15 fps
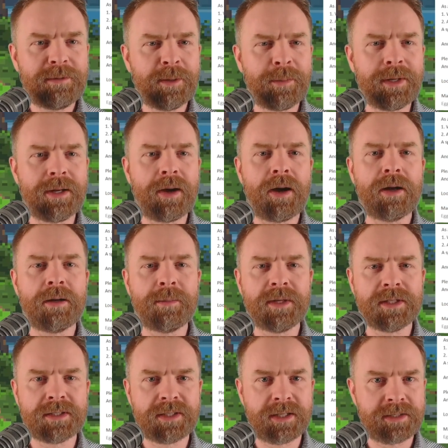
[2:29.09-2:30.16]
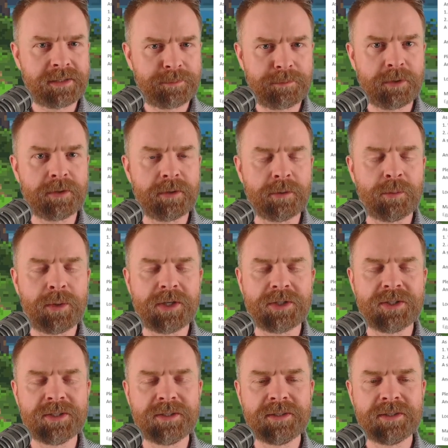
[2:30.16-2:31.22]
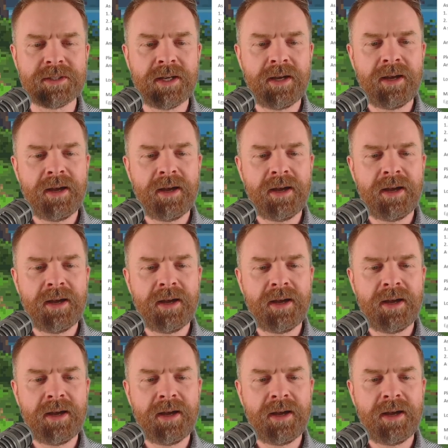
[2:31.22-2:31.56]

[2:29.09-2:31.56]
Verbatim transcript: them anonymous as per their wishes.